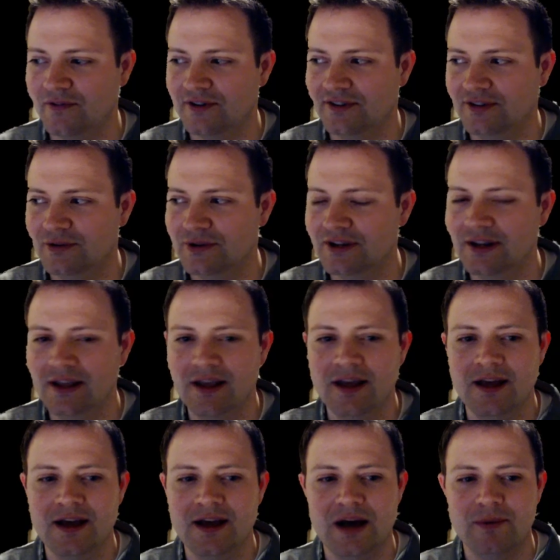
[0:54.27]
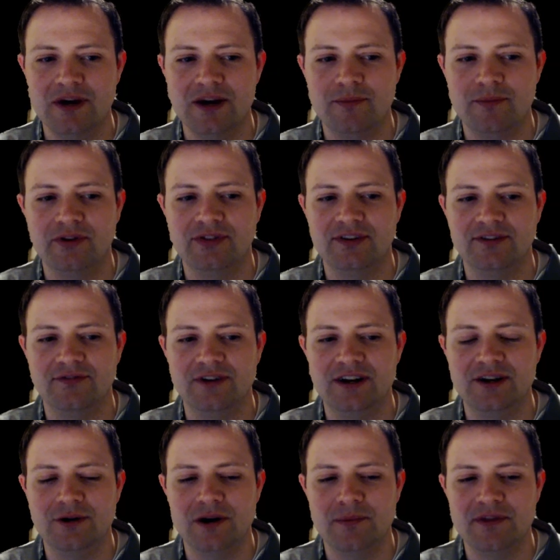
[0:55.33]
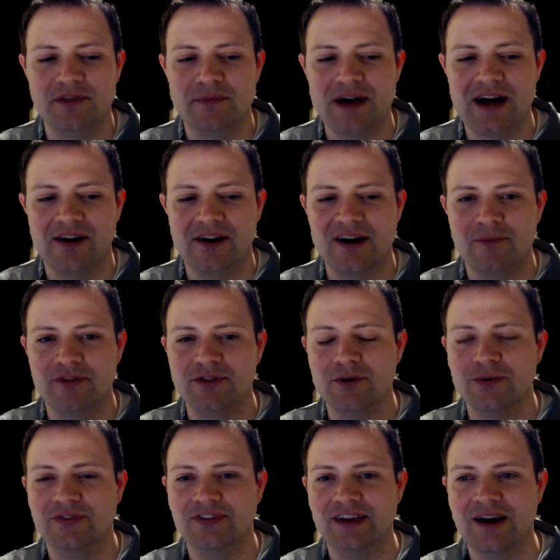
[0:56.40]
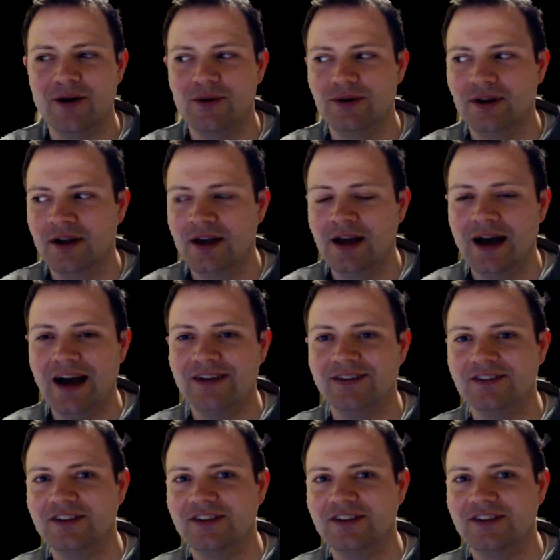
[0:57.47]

over to it. I'm going to put this video up in the background with no sound. I